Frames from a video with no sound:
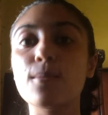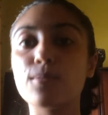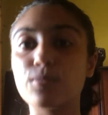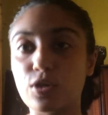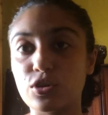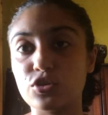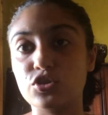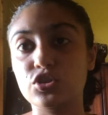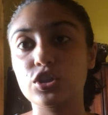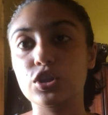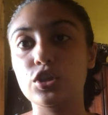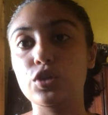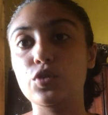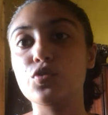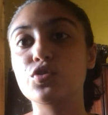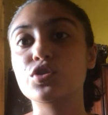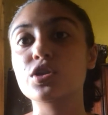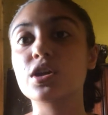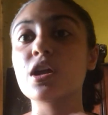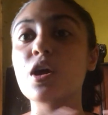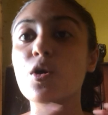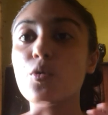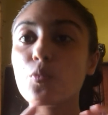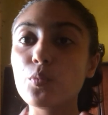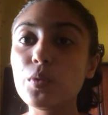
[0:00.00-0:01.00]

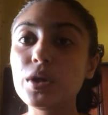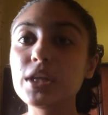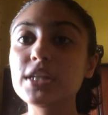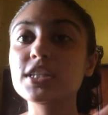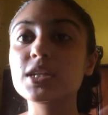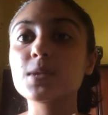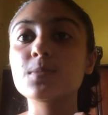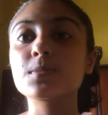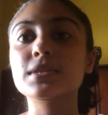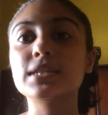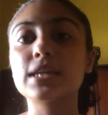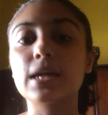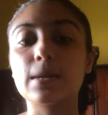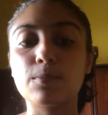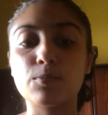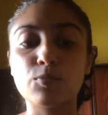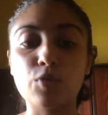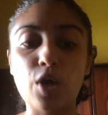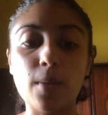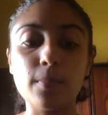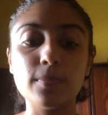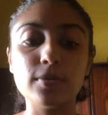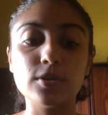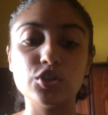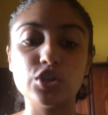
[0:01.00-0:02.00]
prosecuted, victims get
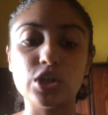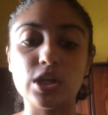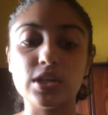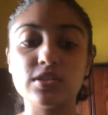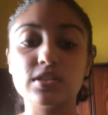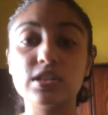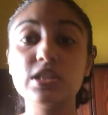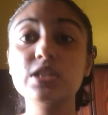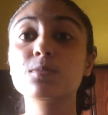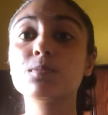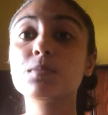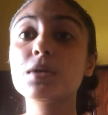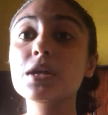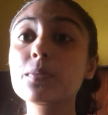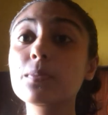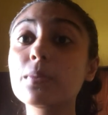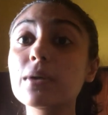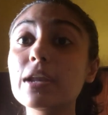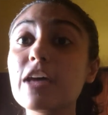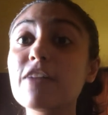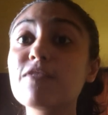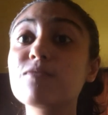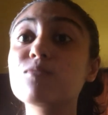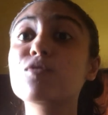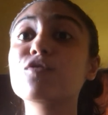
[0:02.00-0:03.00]
proper justice, people
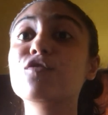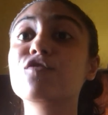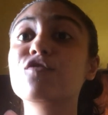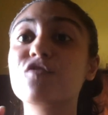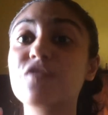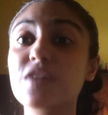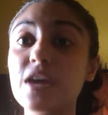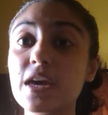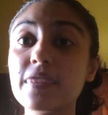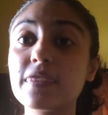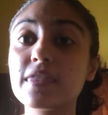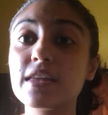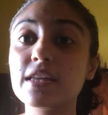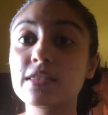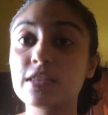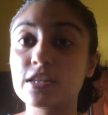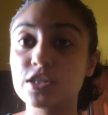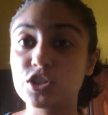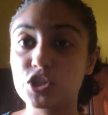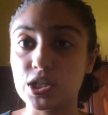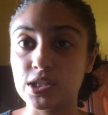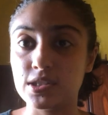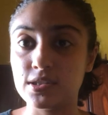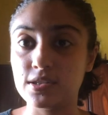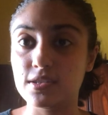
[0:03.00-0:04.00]
have more faith in the
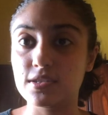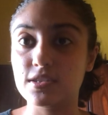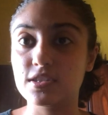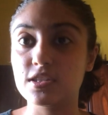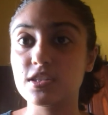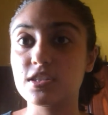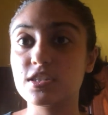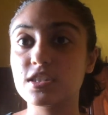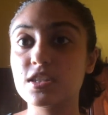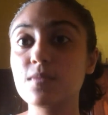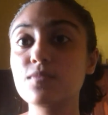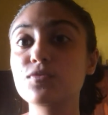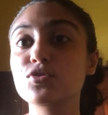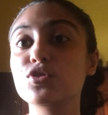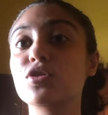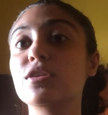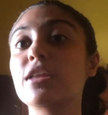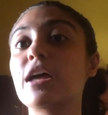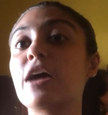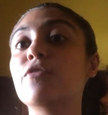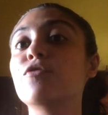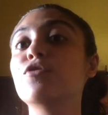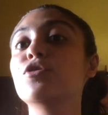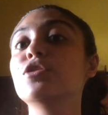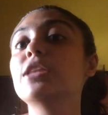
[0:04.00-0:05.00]
justice system, so
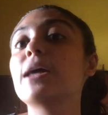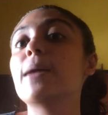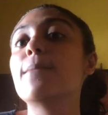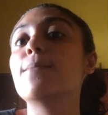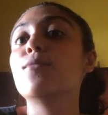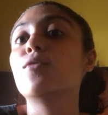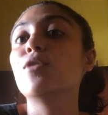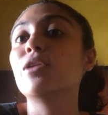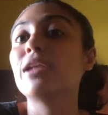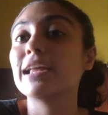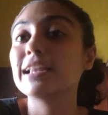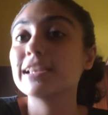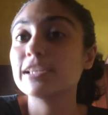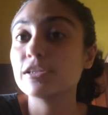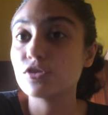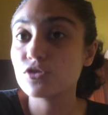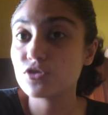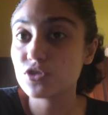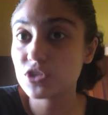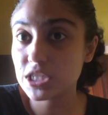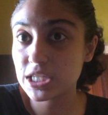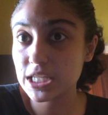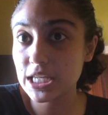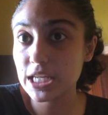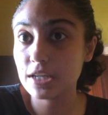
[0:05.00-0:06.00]
therefore they're more likely to
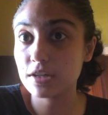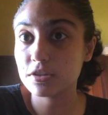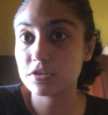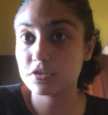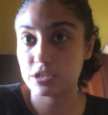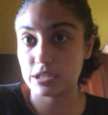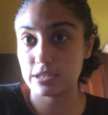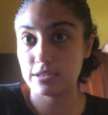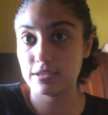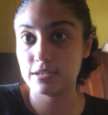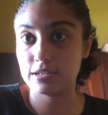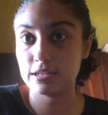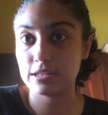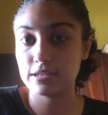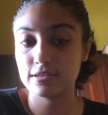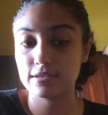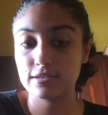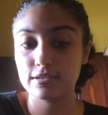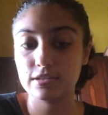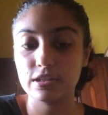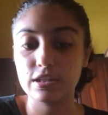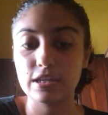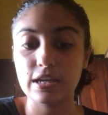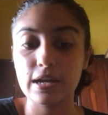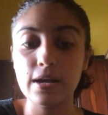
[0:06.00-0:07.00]
seek
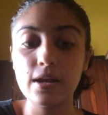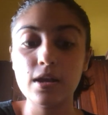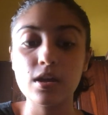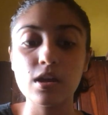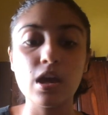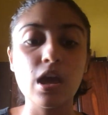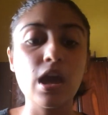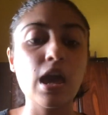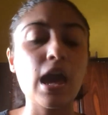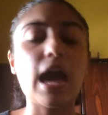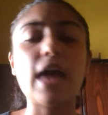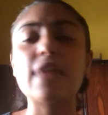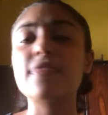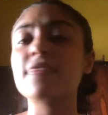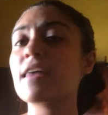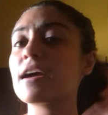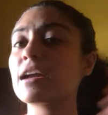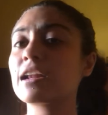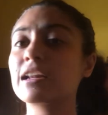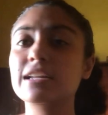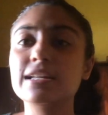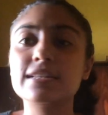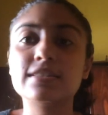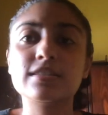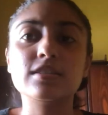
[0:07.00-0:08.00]
justice. Yeah, and
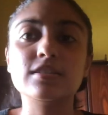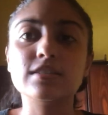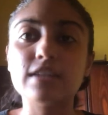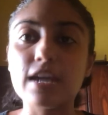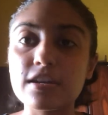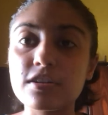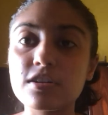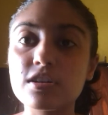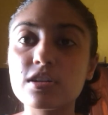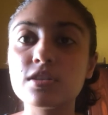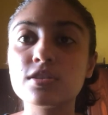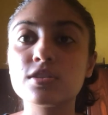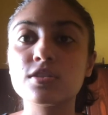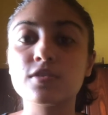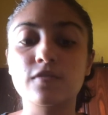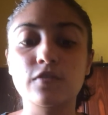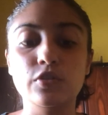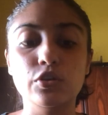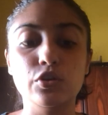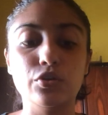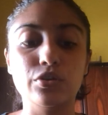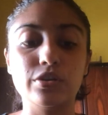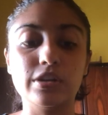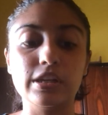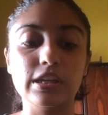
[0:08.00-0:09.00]
that creates a deterrence on
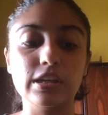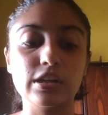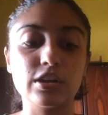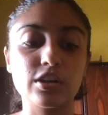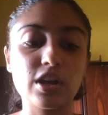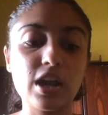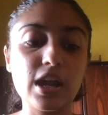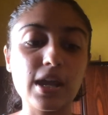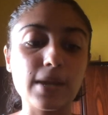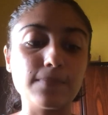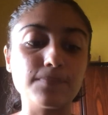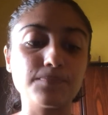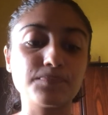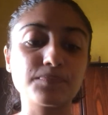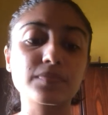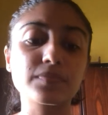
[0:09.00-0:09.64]
lowering crime.